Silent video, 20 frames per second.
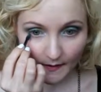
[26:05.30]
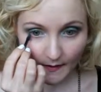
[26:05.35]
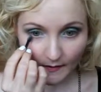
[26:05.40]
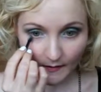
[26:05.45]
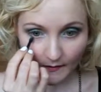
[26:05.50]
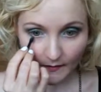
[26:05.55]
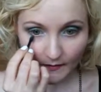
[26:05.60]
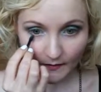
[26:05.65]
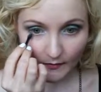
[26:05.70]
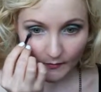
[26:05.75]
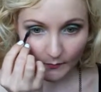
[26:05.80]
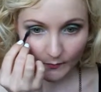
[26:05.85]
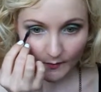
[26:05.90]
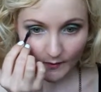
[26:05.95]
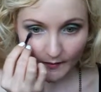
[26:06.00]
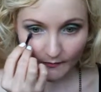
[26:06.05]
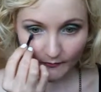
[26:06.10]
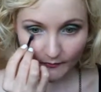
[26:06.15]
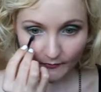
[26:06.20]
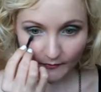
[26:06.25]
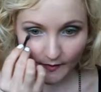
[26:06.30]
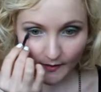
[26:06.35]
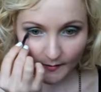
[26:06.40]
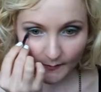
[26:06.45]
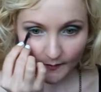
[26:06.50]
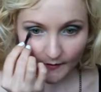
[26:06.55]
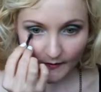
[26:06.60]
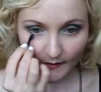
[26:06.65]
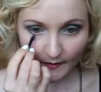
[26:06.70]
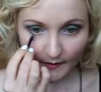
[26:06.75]
And it just really
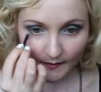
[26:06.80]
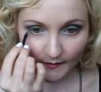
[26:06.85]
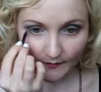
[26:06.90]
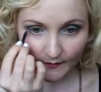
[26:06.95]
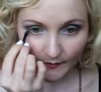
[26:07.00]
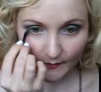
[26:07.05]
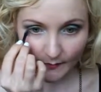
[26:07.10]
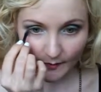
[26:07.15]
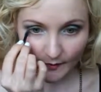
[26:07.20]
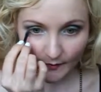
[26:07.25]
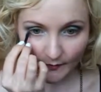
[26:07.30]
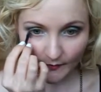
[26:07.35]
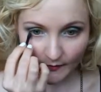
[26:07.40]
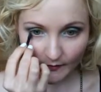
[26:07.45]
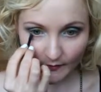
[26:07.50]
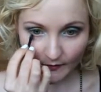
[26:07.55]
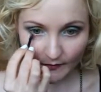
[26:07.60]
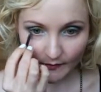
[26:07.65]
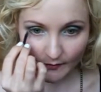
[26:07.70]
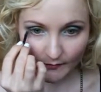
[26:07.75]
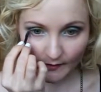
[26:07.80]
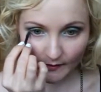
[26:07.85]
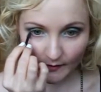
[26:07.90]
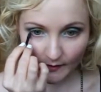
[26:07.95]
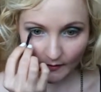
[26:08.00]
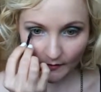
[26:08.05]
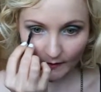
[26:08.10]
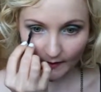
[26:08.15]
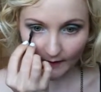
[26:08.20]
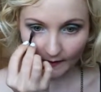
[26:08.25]
frames the eyes as well. So you're just going
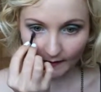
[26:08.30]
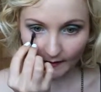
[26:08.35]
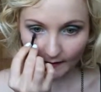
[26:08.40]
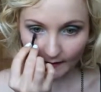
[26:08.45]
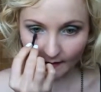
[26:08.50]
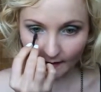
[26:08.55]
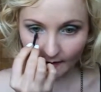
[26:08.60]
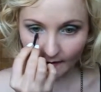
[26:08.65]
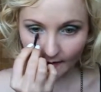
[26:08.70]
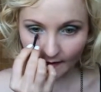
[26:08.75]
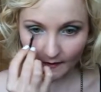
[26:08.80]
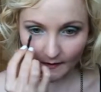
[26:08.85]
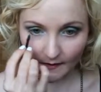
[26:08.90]
along here.